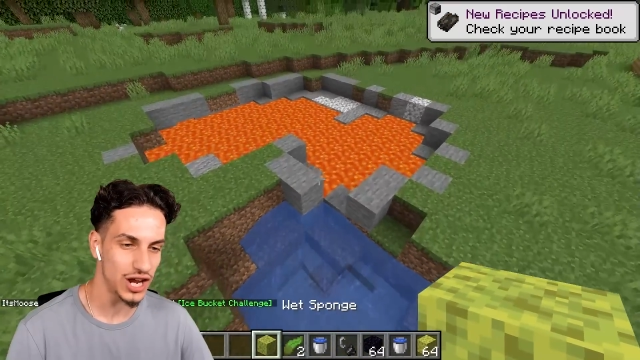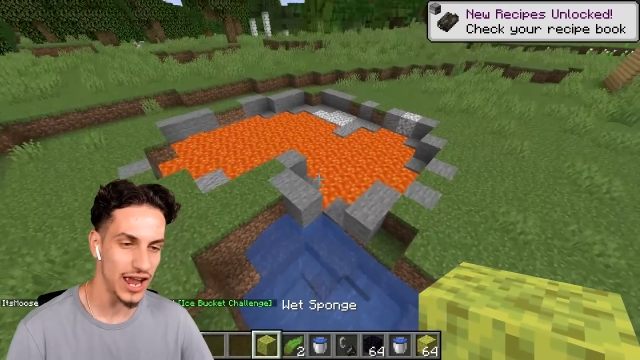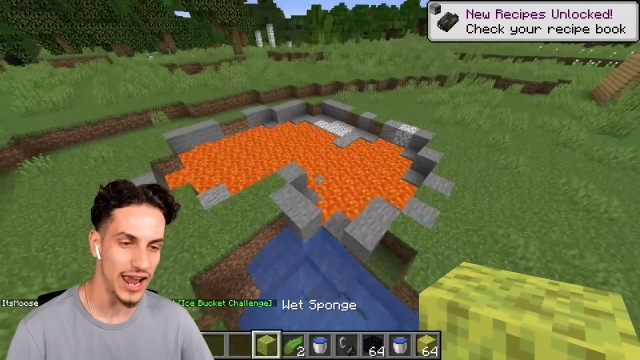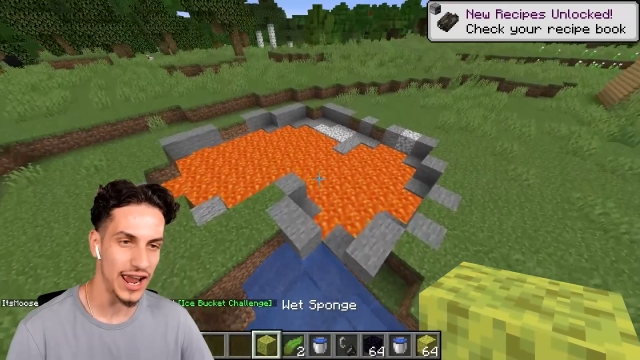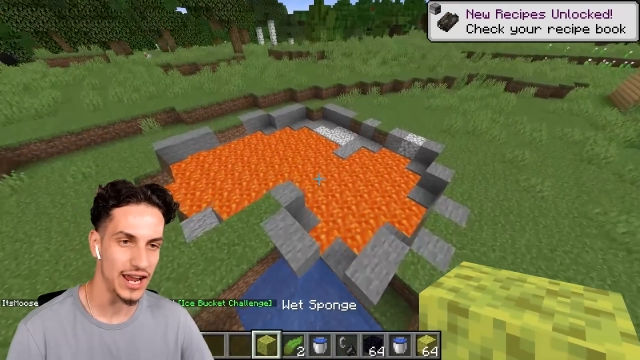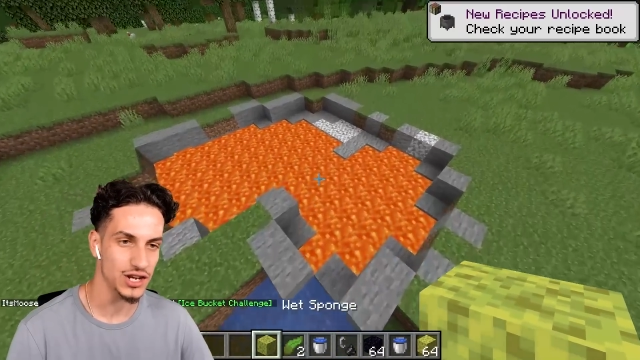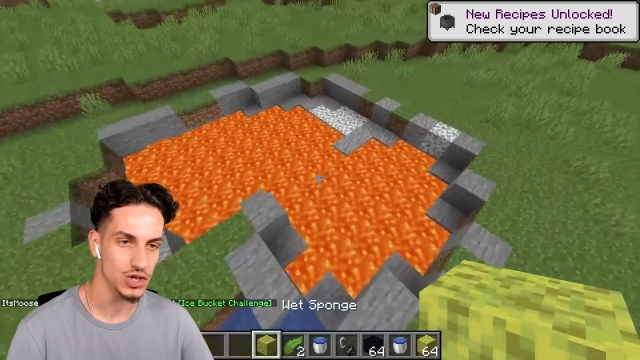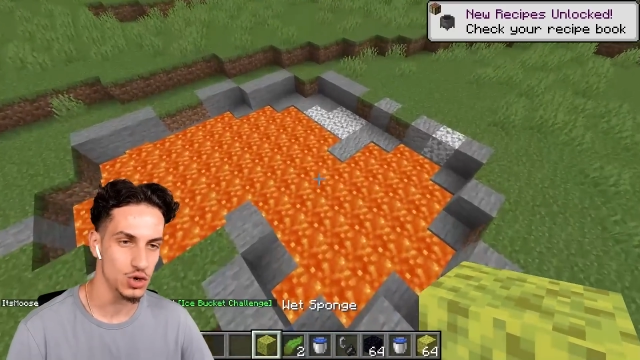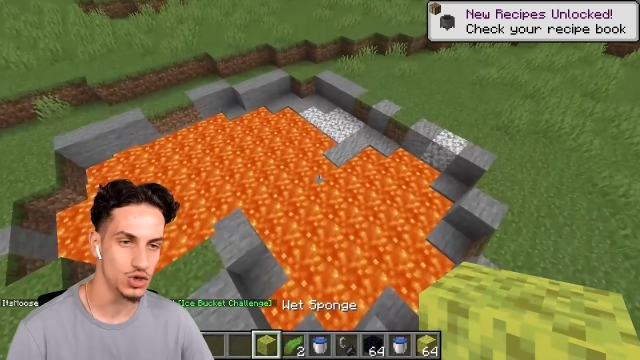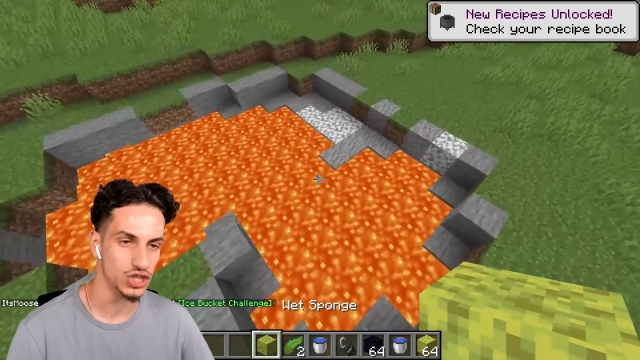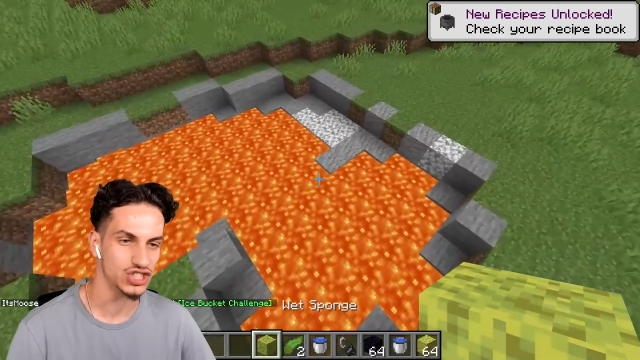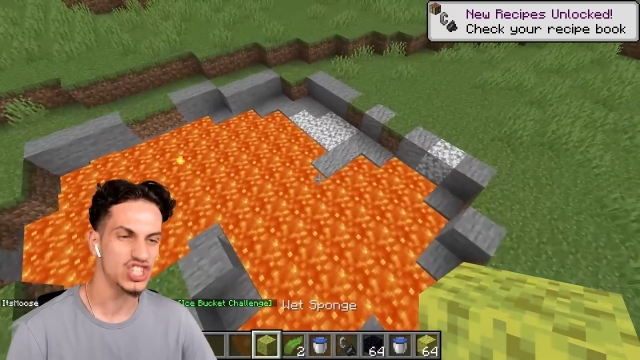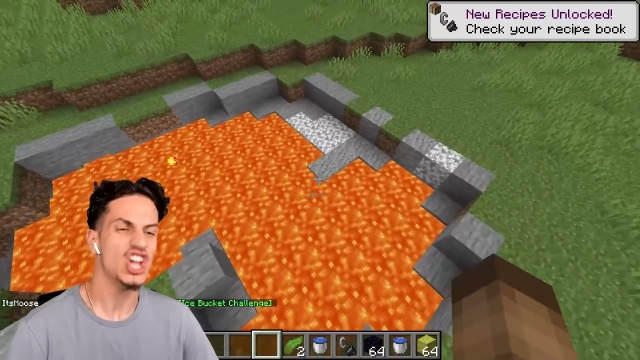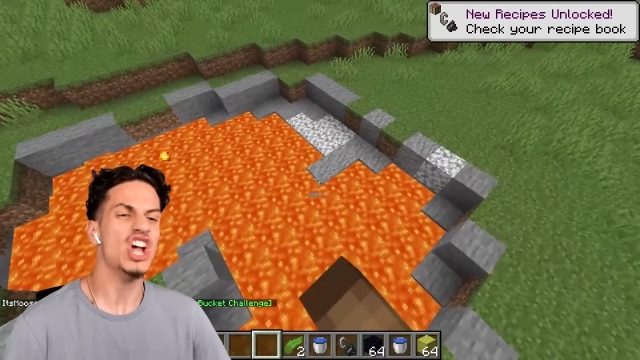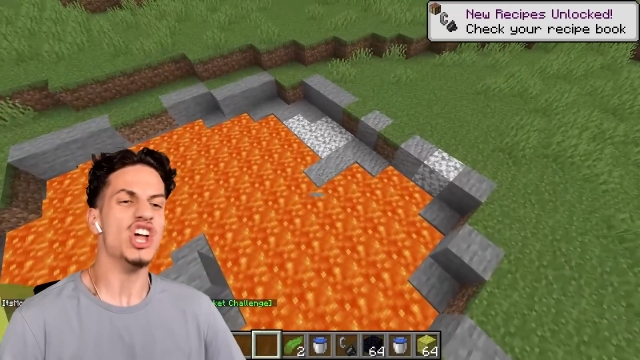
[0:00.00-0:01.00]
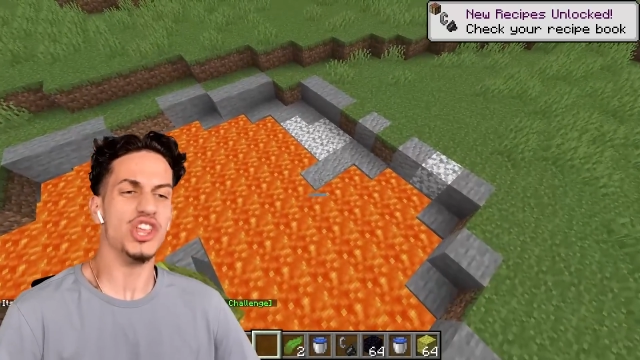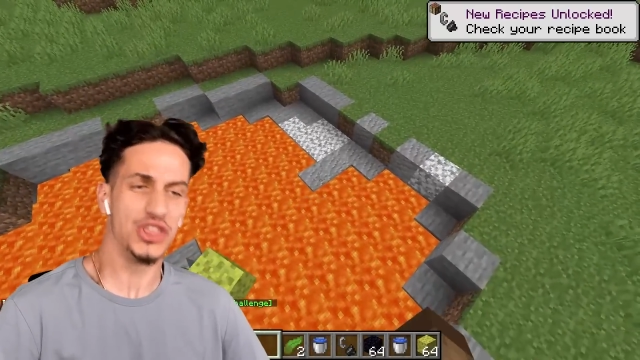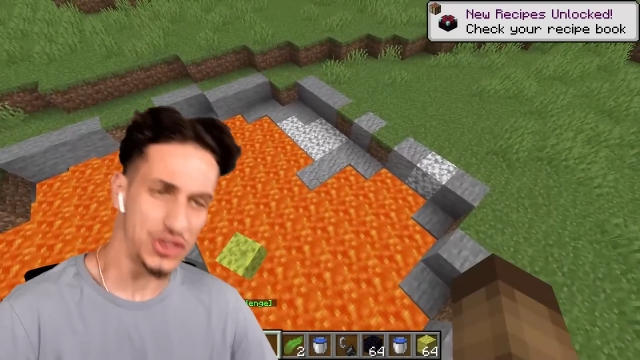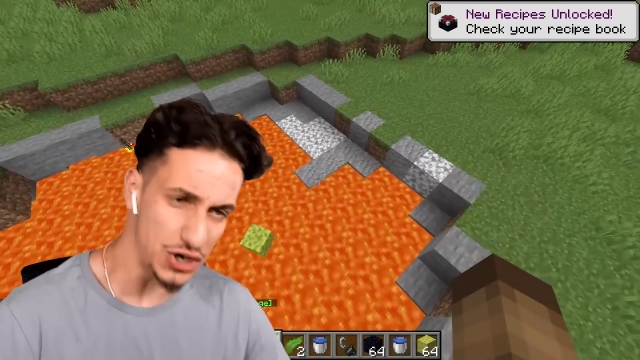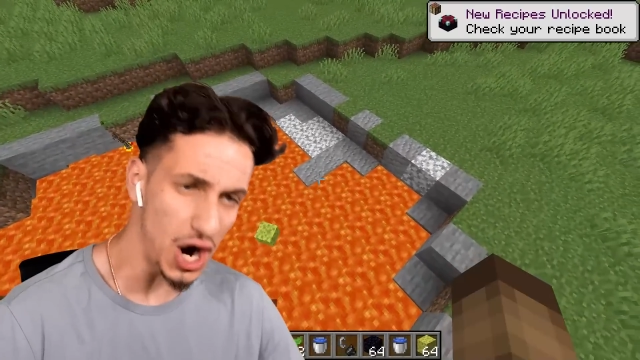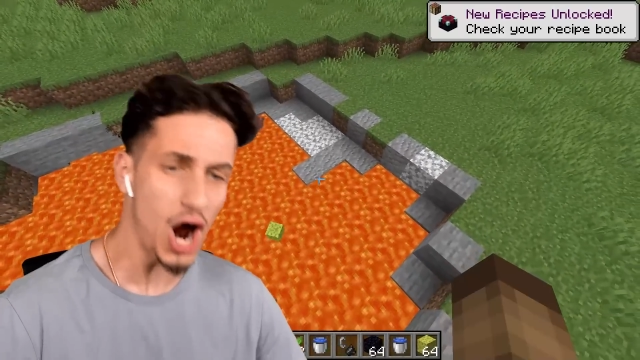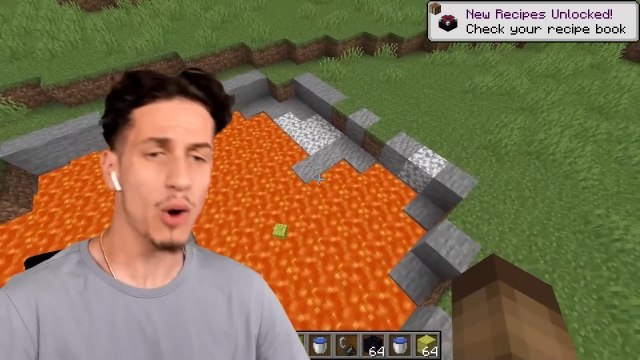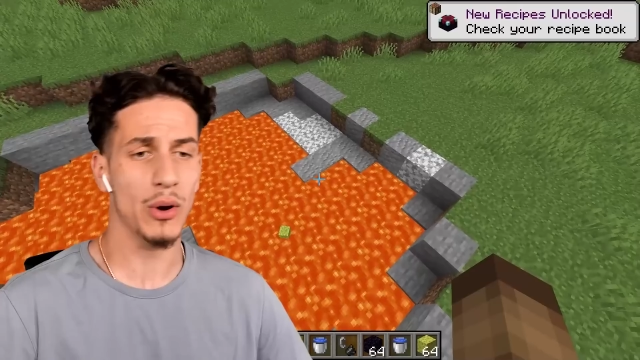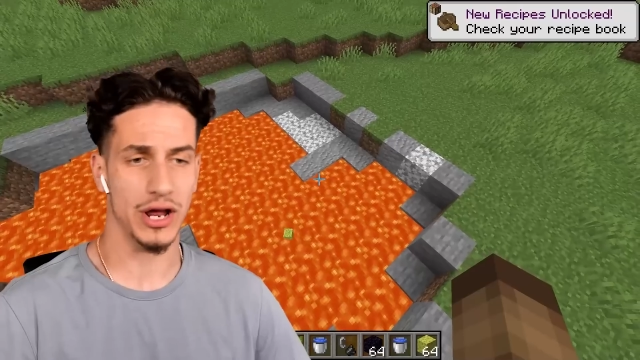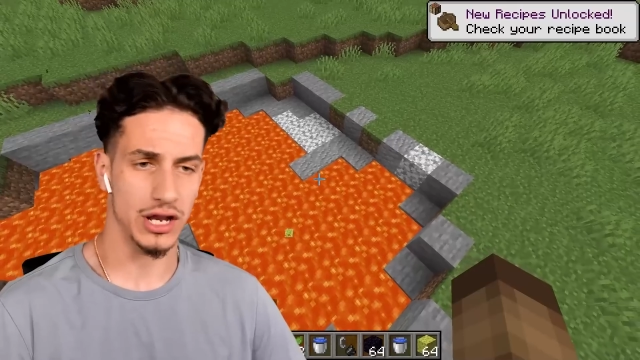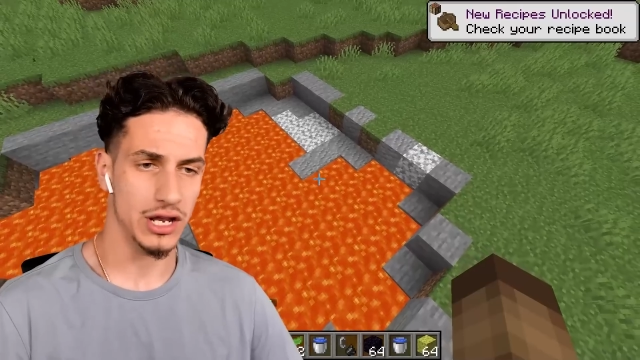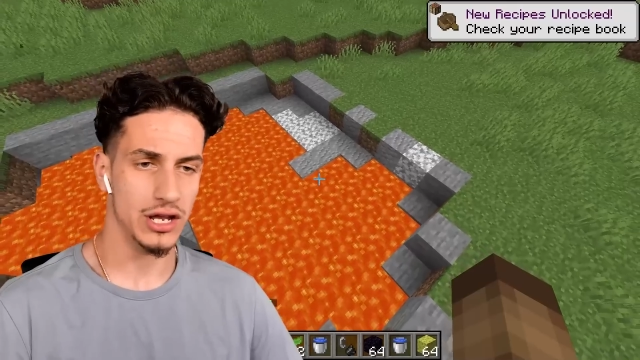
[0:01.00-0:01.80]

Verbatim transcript: and you just throw it